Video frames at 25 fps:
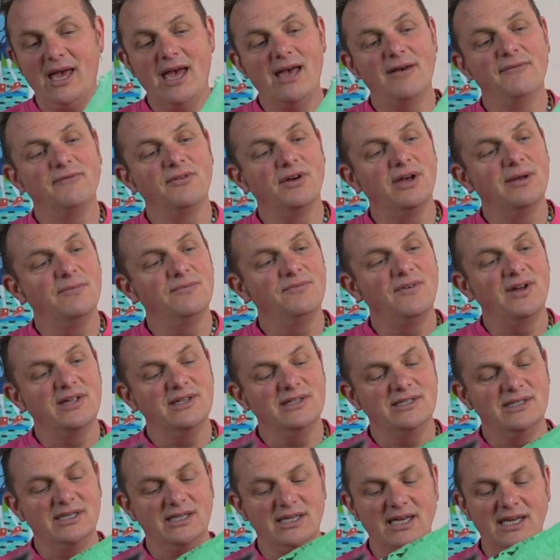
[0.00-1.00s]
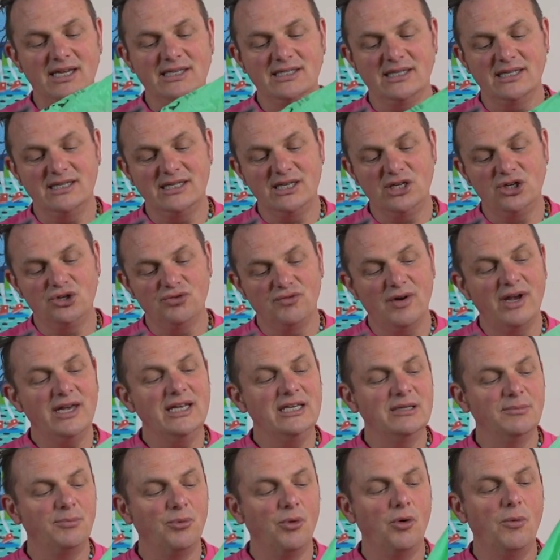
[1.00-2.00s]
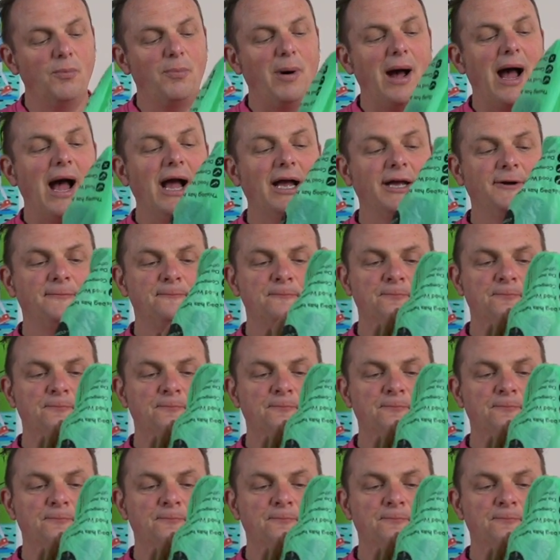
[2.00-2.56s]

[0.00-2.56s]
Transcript: ever invented. It is a degradable bag